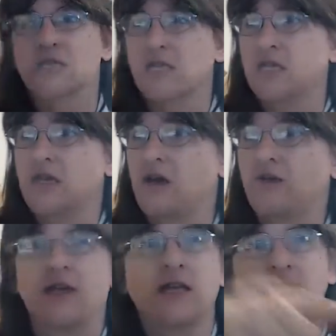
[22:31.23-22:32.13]

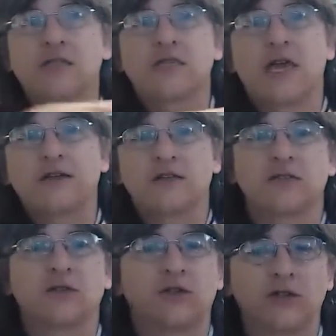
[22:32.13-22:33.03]
you than it is to send it
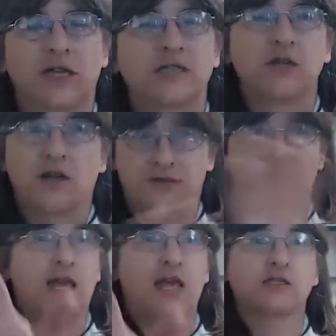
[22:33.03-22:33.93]
to Horlicks.
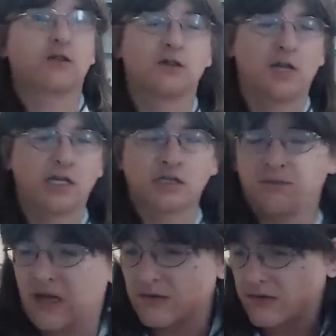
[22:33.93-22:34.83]
Nothing against Horlicks,
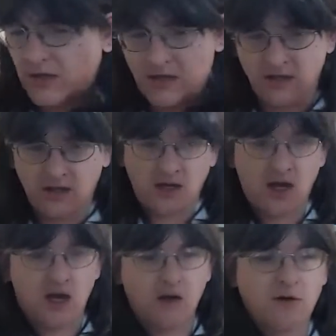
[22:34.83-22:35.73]
but
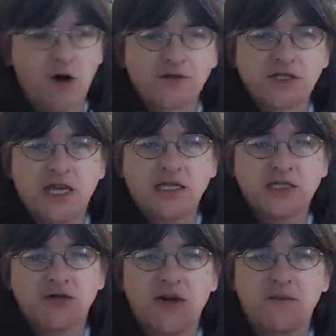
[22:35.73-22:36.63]
obviously
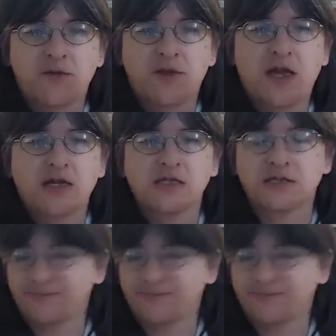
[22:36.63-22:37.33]
interim things.